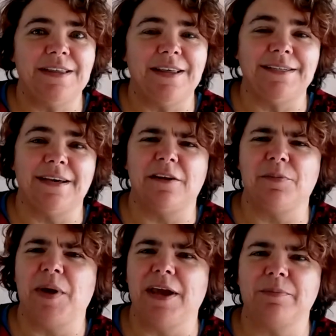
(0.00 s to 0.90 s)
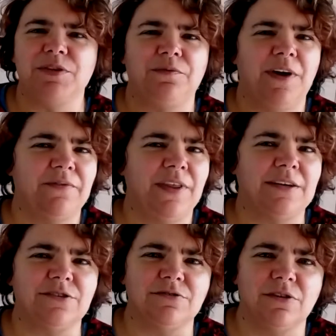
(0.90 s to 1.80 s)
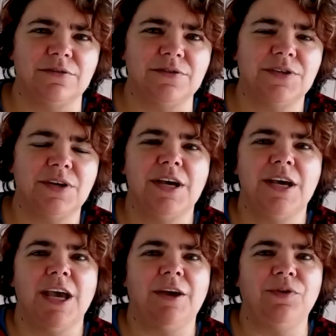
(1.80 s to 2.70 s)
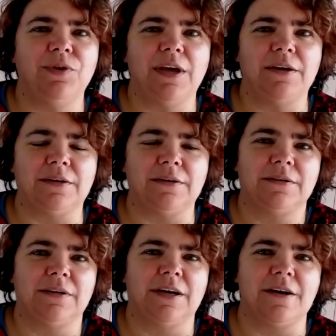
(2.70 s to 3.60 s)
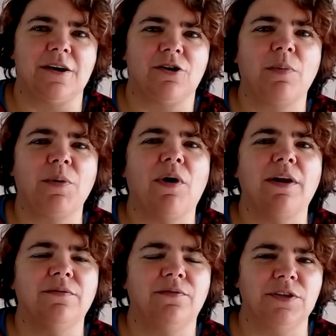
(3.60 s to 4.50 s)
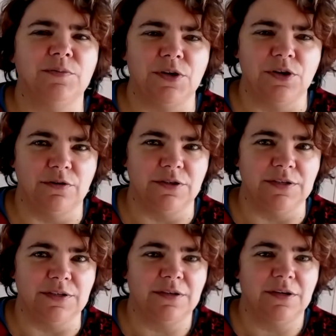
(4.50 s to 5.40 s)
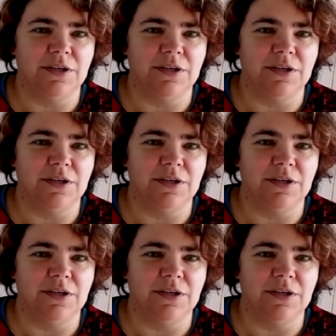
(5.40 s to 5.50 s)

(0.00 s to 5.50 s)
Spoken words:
They say they'll pay up to $5,000 if you get a copyright infringement notice.